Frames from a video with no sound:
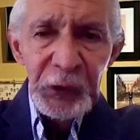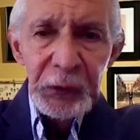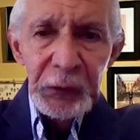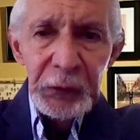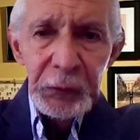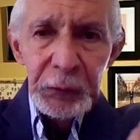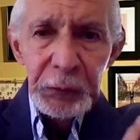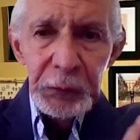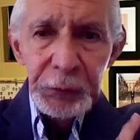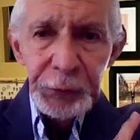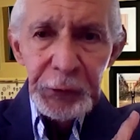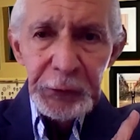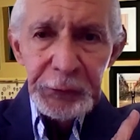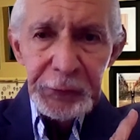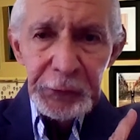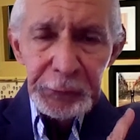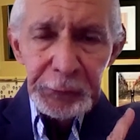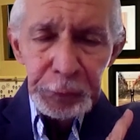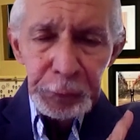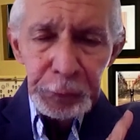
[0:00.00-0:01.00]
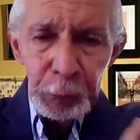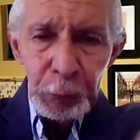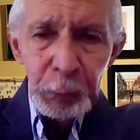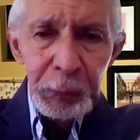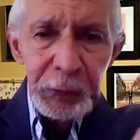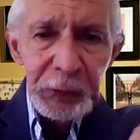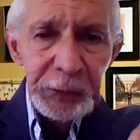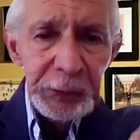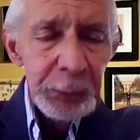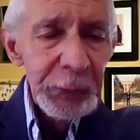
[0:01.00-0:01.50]
There's a Global
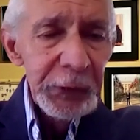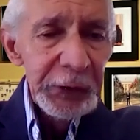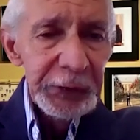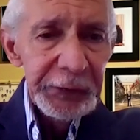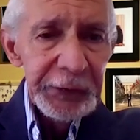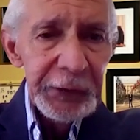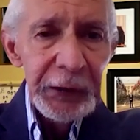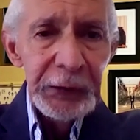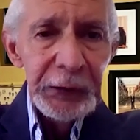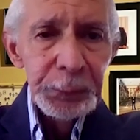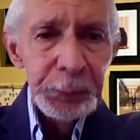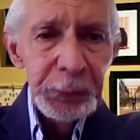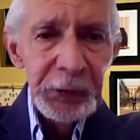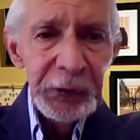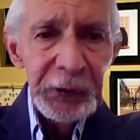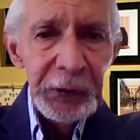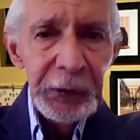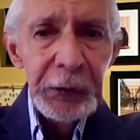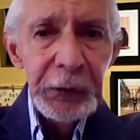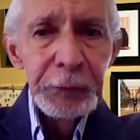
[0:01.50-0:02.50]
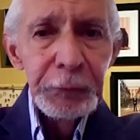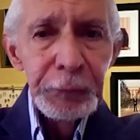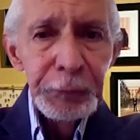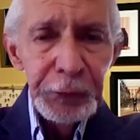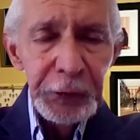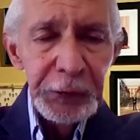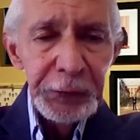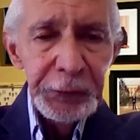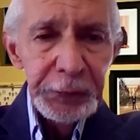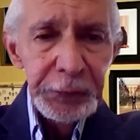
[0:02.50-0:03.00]
Jamaica Diaspora
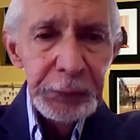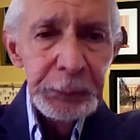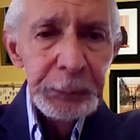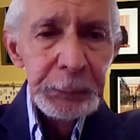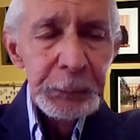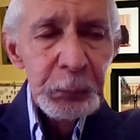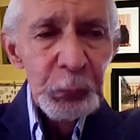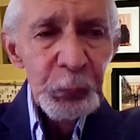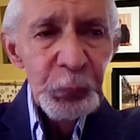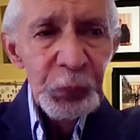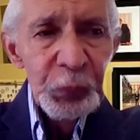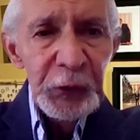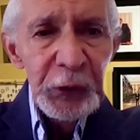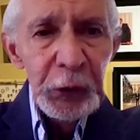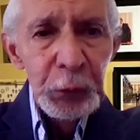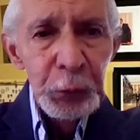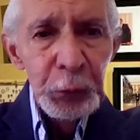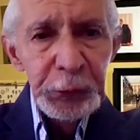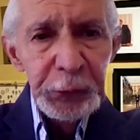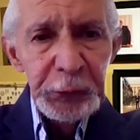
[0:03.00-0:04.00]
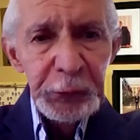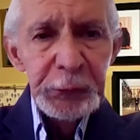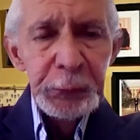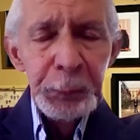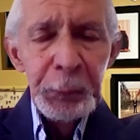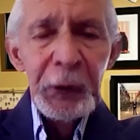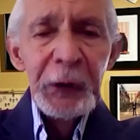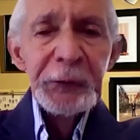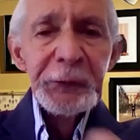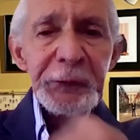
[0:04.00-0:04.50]
Conference, which is
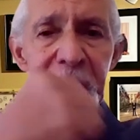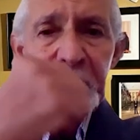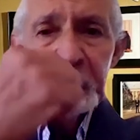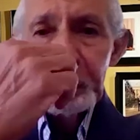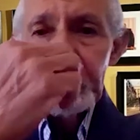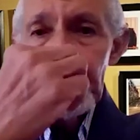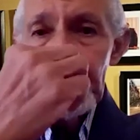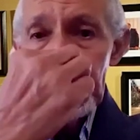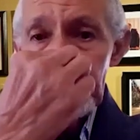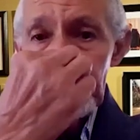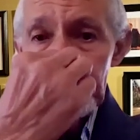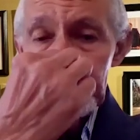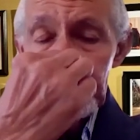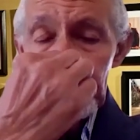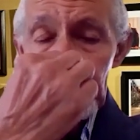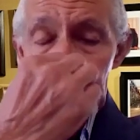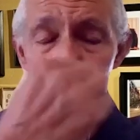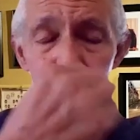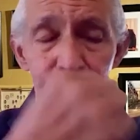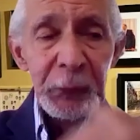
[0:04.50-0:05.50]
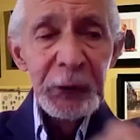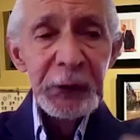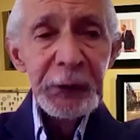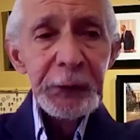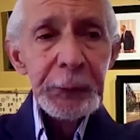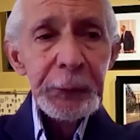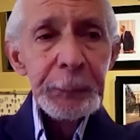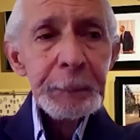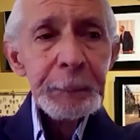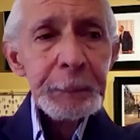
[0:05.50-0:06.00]
sponsored by the government,
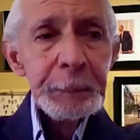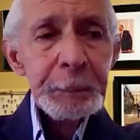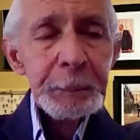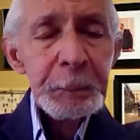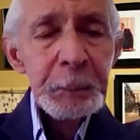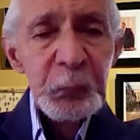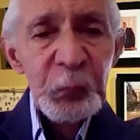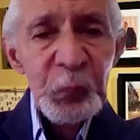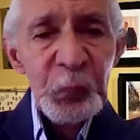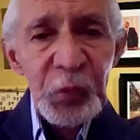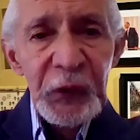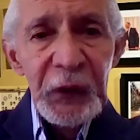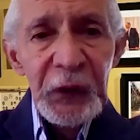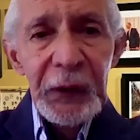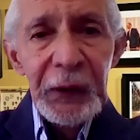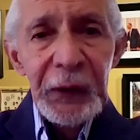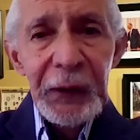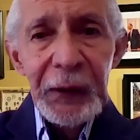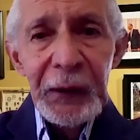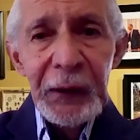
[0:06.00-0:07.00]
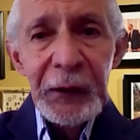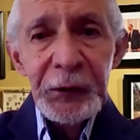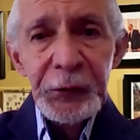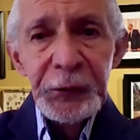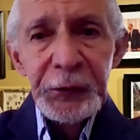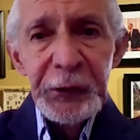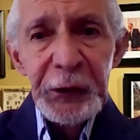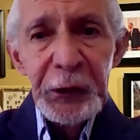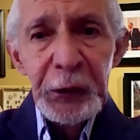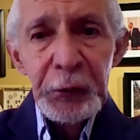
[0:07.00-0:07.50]
and
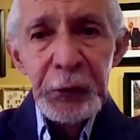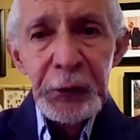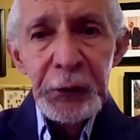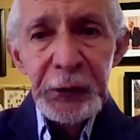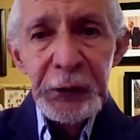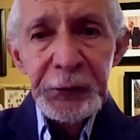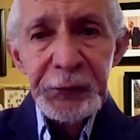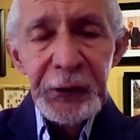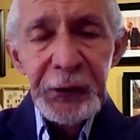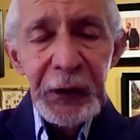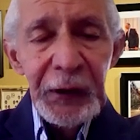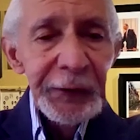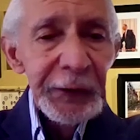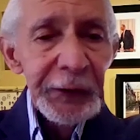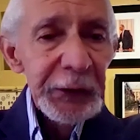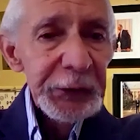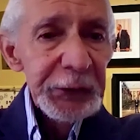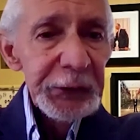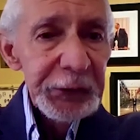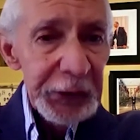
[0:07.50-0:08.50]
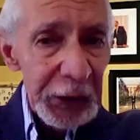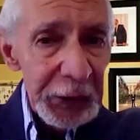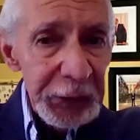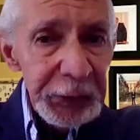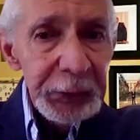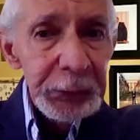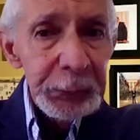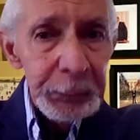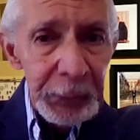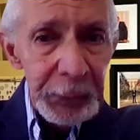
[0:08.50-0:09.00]
there is an
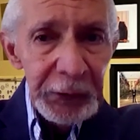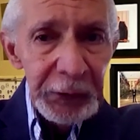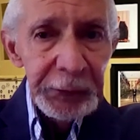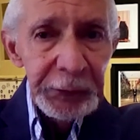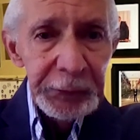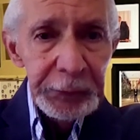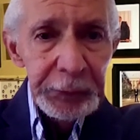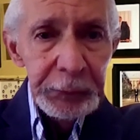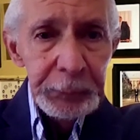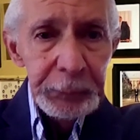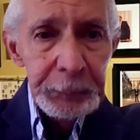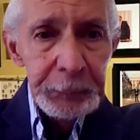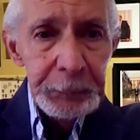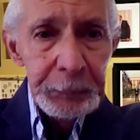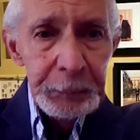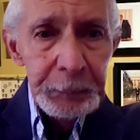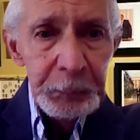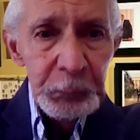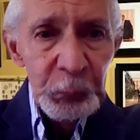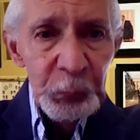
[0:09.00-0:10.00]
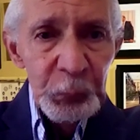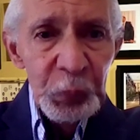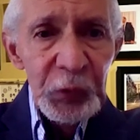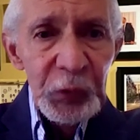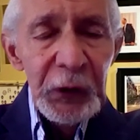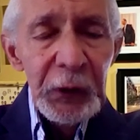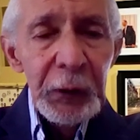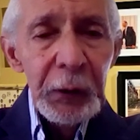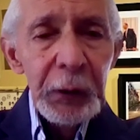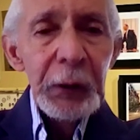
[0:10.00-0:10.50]
assessment
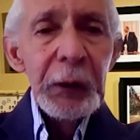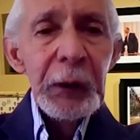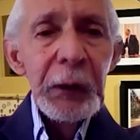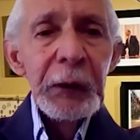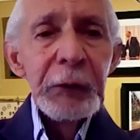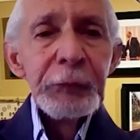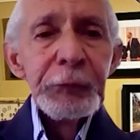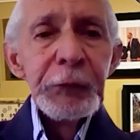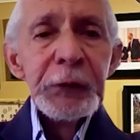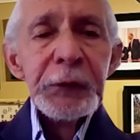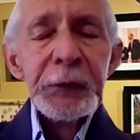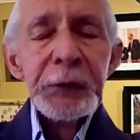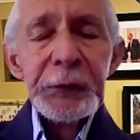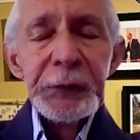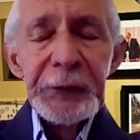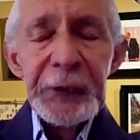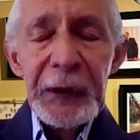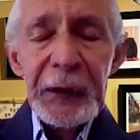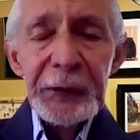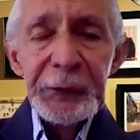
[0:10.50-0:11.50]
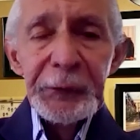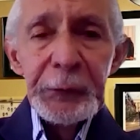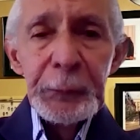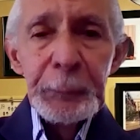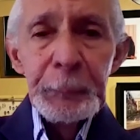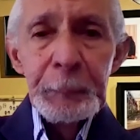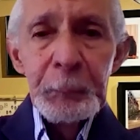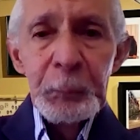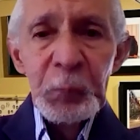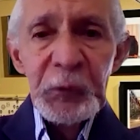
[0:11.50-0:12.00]
of that
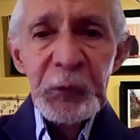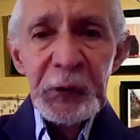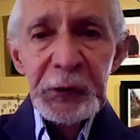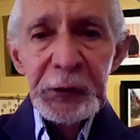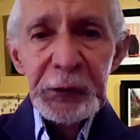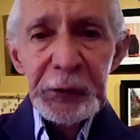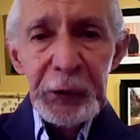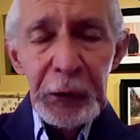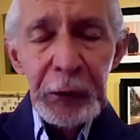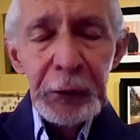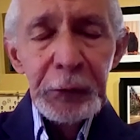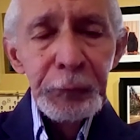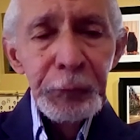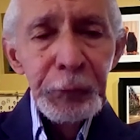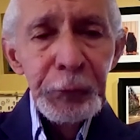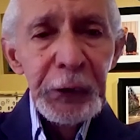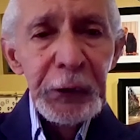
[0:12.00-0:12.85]
conference,